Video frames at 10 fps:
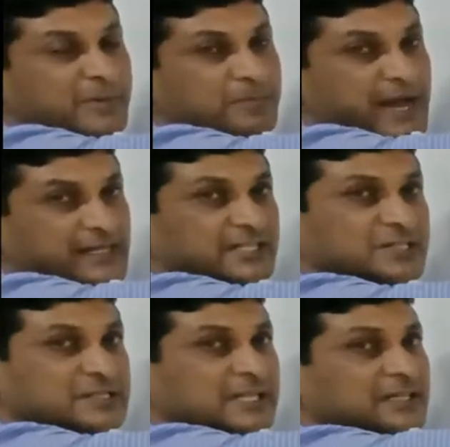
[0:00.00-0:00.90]
Minus
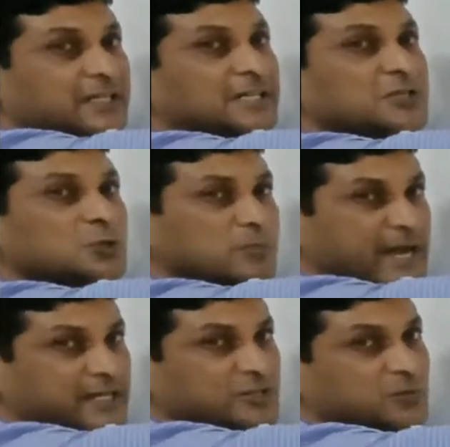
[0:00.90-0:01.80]
10 into
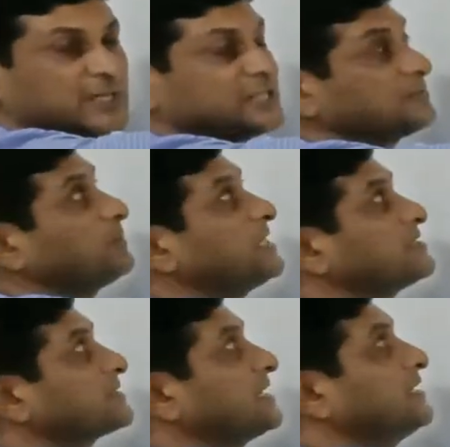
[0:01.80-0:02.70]
minus 1 is plus
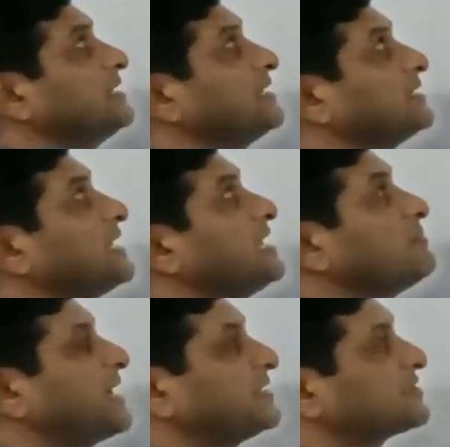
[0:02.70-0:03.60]
10. 10
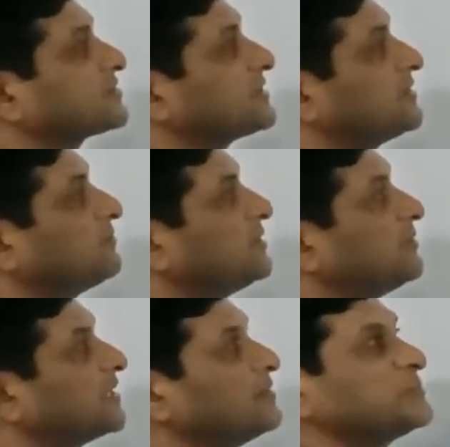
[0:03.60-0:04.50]
minus 10 will
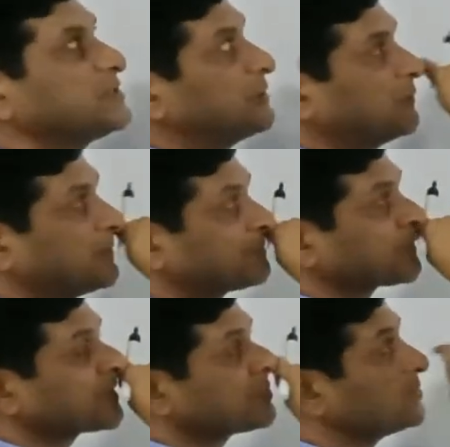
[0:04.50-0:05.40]
become 0.
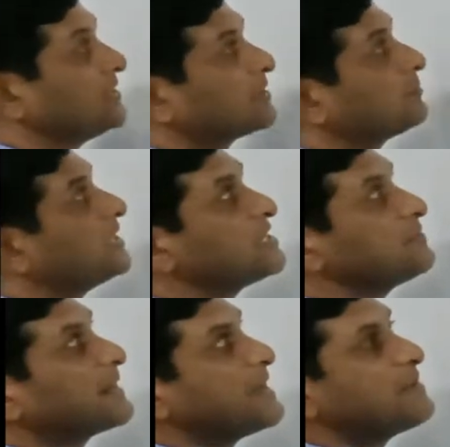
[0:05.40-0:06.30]
So here
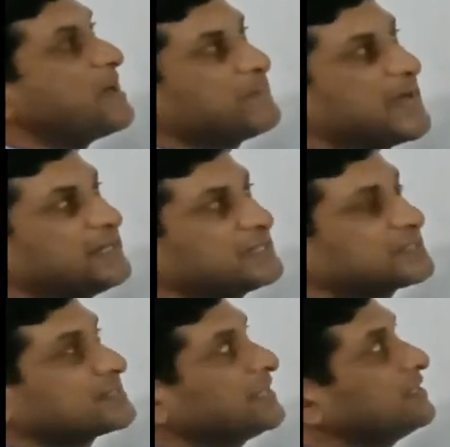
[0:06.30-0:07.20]
multiply by minus
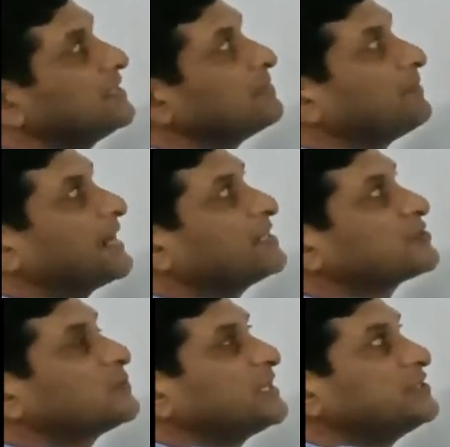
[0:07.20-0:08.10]
10. Minus
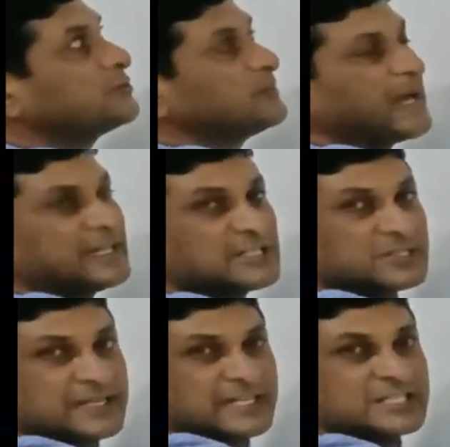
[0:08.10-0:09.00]
1 into minus
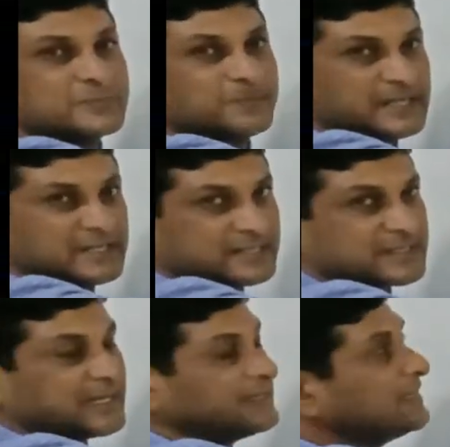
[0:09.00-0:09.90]
10 is plus
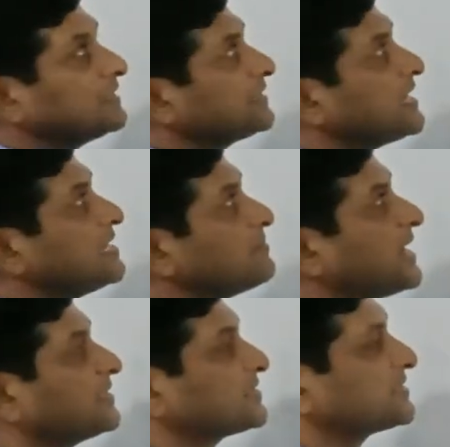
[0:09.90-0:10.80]
10. 10
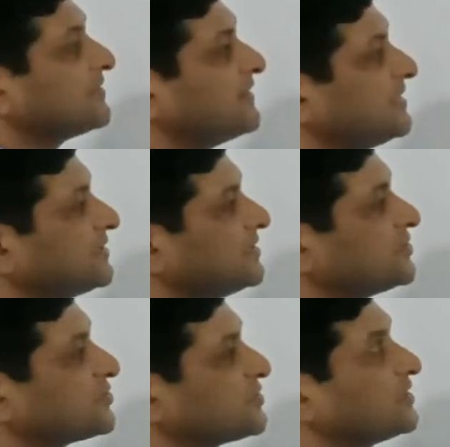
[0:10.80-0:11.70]
minus 7
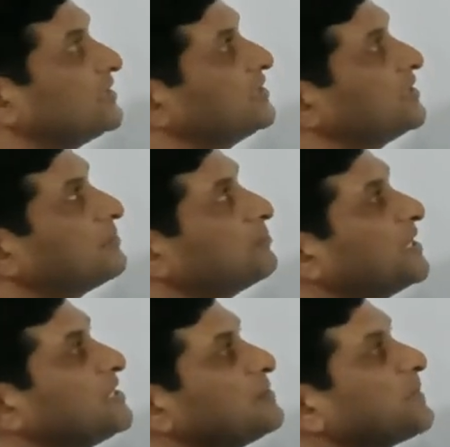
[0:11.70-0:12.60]
is 3.
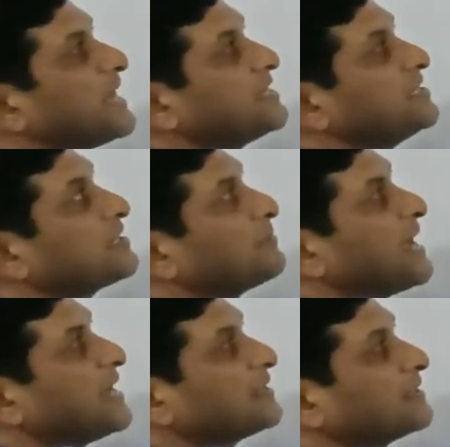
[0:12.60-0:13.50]
Multiply here
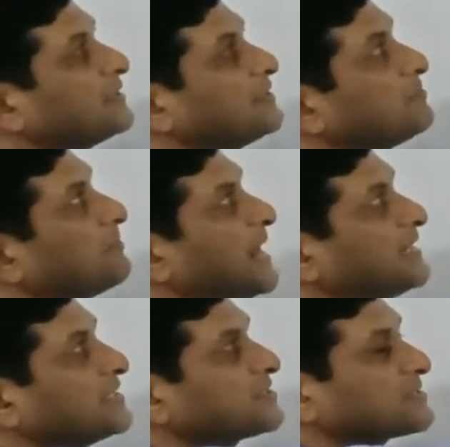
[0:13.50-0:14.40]
by
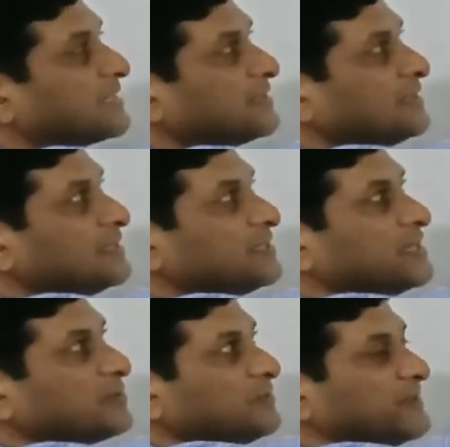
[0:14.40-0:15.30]
minus 10. Here
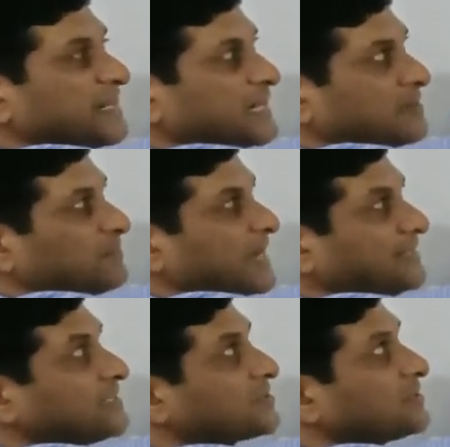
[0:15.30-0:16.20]
we will get
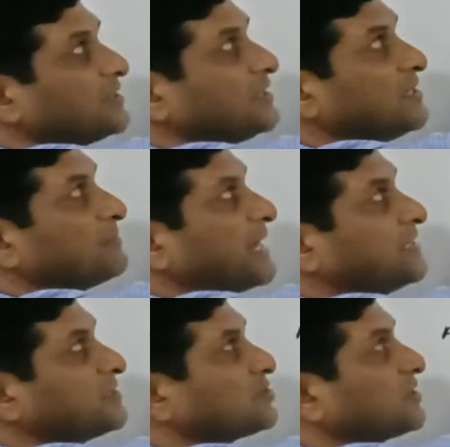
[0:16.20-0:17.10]
minus 30.
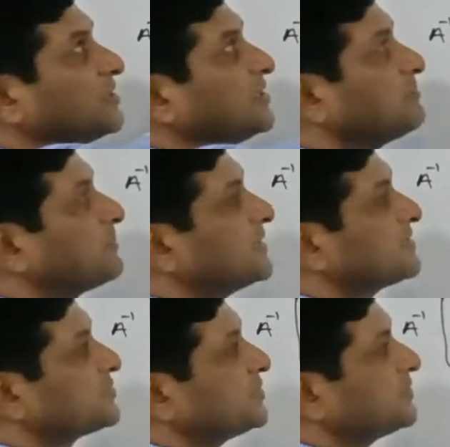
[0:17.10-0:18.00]
Minus 30 plus
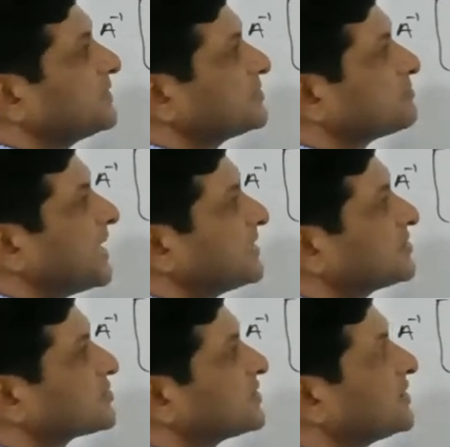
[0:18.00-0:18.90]
0 is
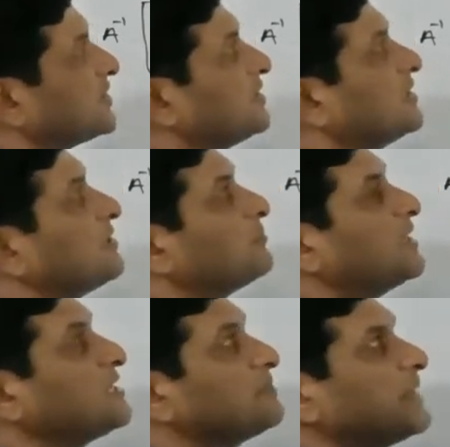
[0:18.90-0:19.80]
minus 30.
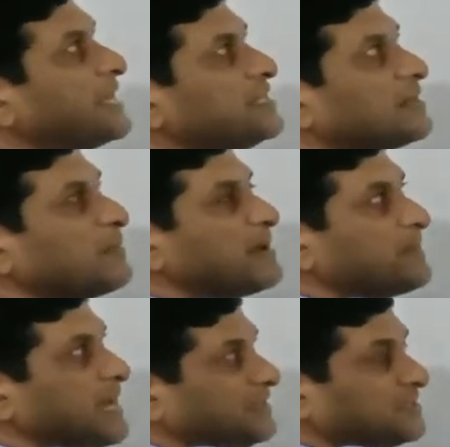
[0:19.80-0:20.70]
Multiply here by
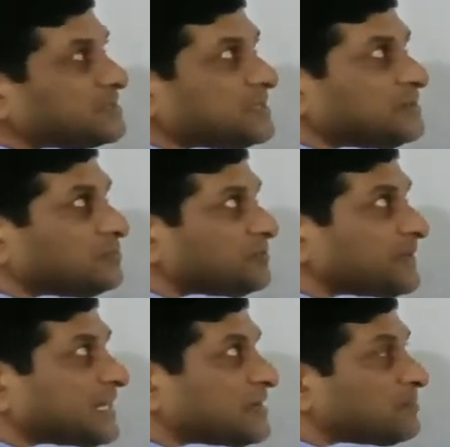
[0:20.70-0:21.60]
minus 10. We will
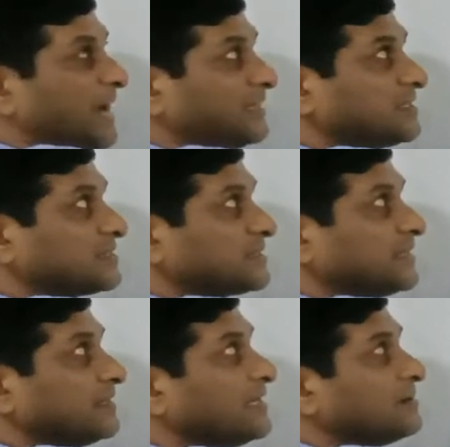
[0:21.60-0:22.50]
get minus
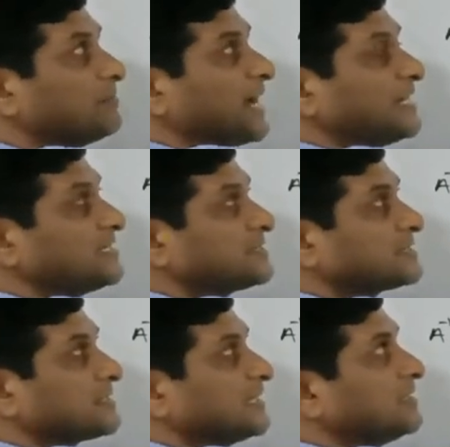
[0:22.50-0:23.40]
10. Minus
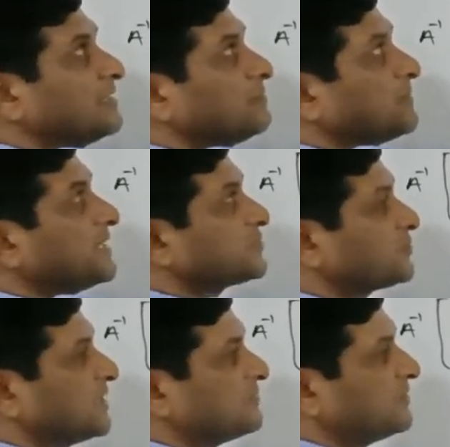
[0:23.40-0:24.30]
10 plus
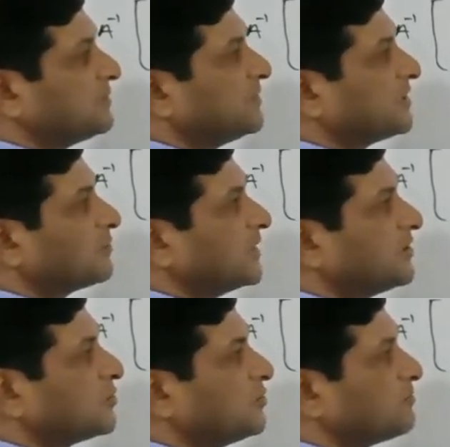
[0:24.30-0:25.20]
1 will be equal
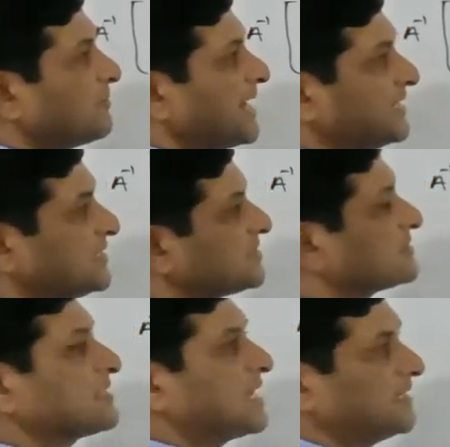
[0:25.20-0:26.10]
to minus
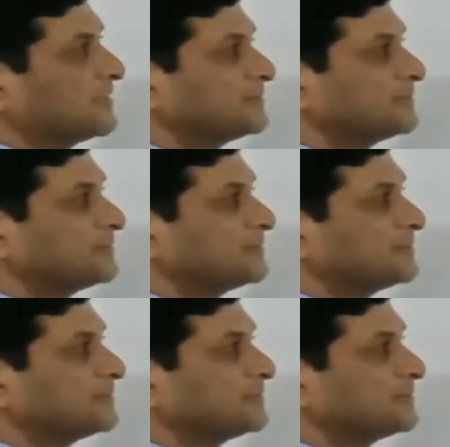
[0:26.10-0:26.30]
9.